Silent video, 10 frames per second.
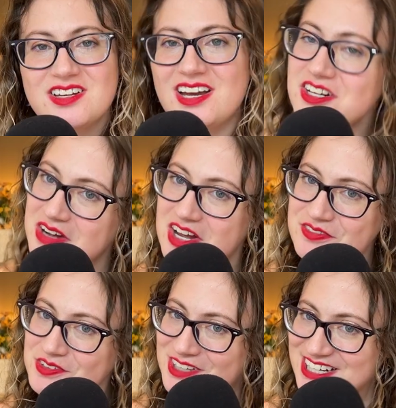Anyway, if
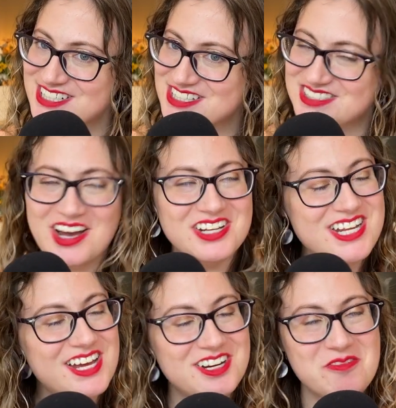you liked this
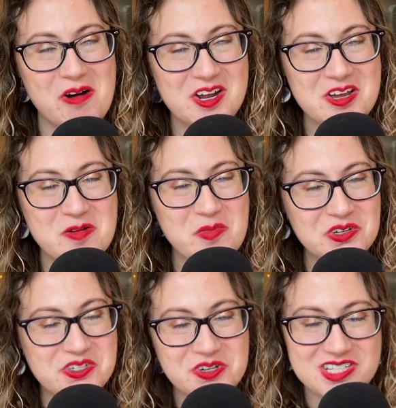content and you want to hear more
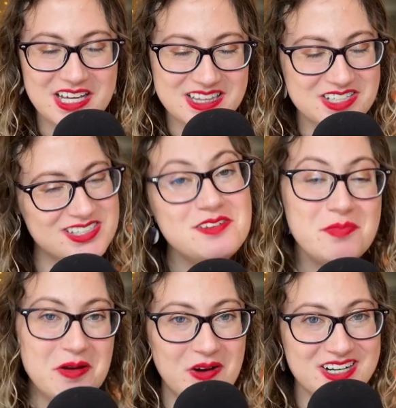stories like this, you
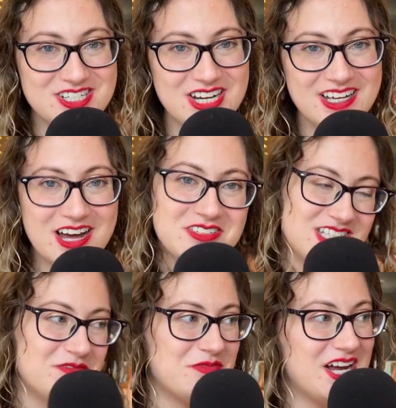may want to check out
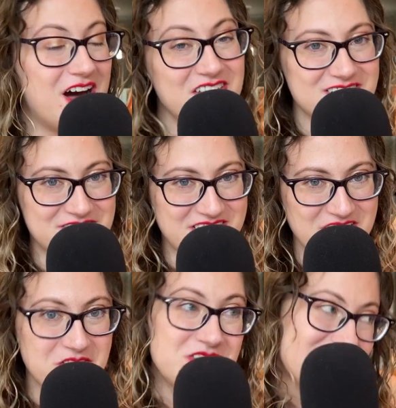some of my other
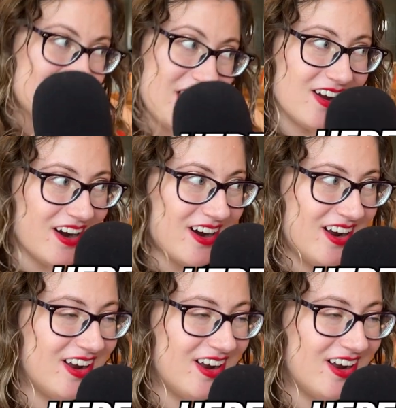videos here.